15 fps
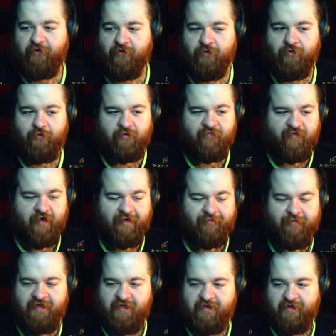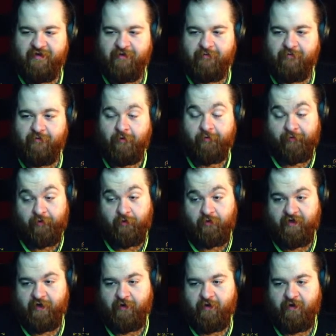whole environment, you know? Or the whole
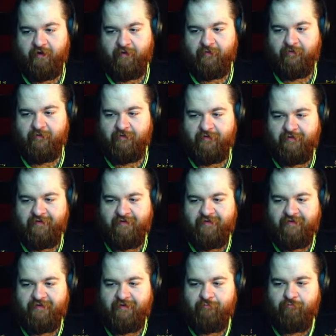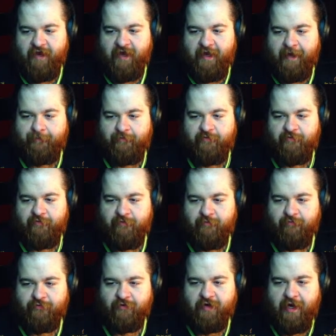area. Map,
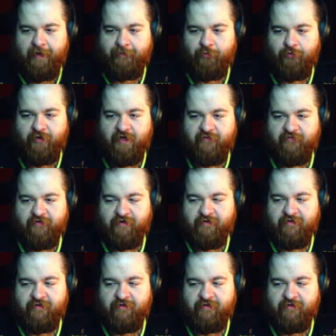prop, whatever.